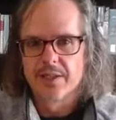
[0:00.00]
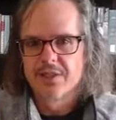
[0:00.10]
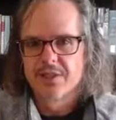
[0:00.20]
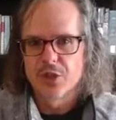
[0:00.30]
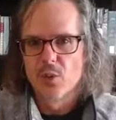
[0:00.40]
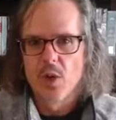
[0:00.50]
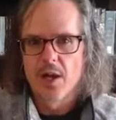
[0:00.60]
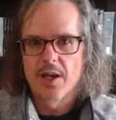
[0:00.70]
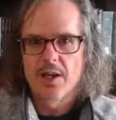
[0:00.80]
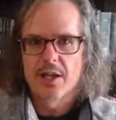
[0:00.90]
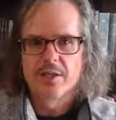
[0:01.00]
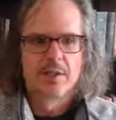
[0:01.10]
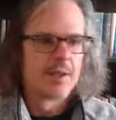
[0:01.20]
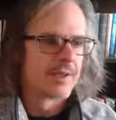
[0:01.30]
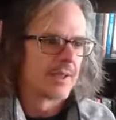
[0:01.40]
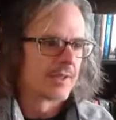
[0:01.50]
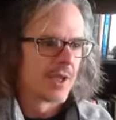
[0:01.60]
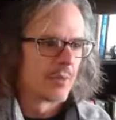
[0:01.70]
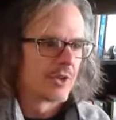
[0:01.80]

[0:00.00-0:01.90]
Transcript: session wine, excellent uh, summer